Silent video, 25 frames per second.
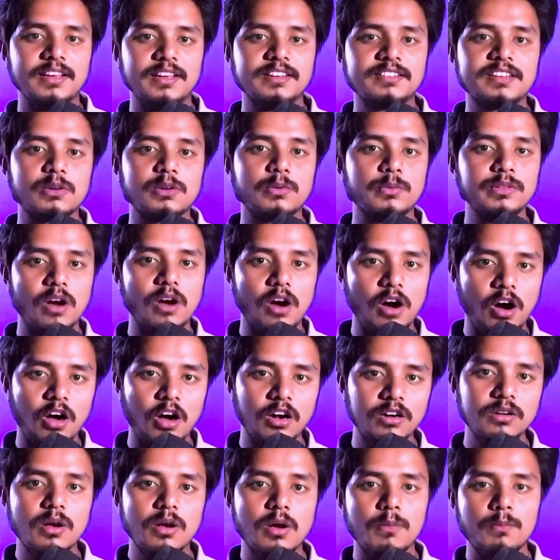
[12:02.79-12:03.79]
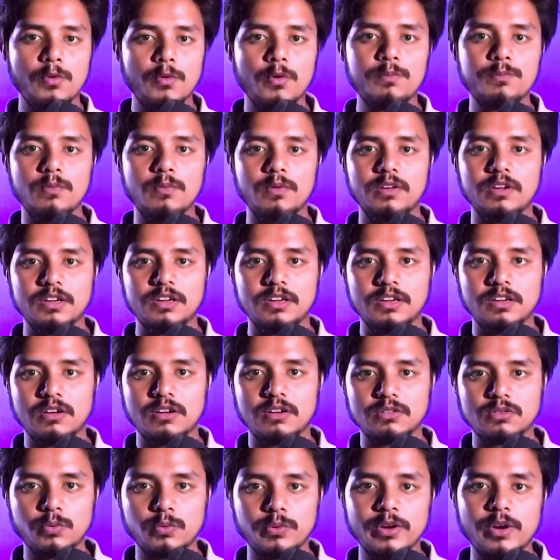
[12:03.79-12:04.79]
Start with on, prove
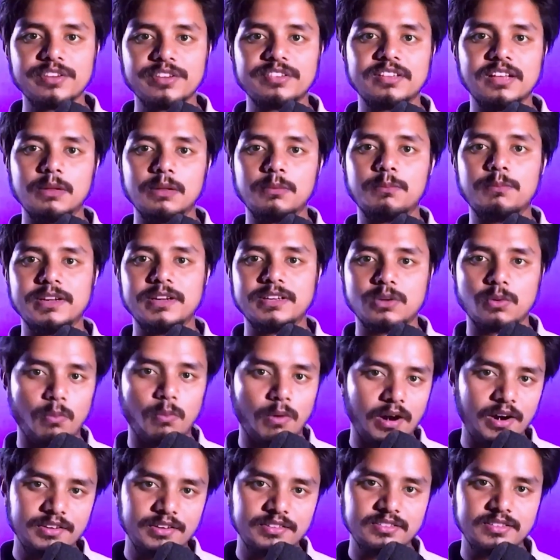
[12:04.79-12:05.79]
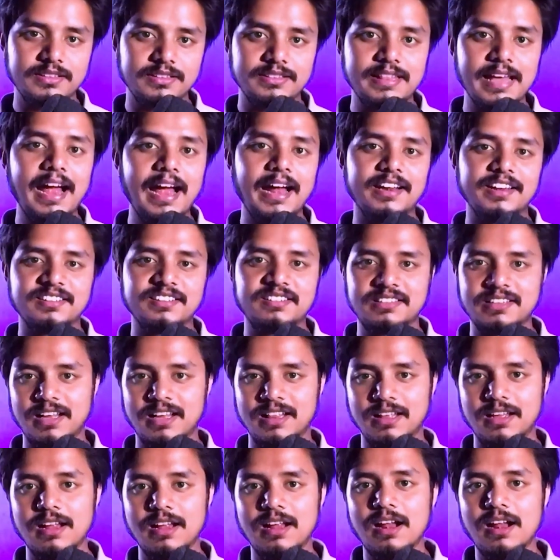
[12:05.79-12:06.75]
to yourself it works, then scale.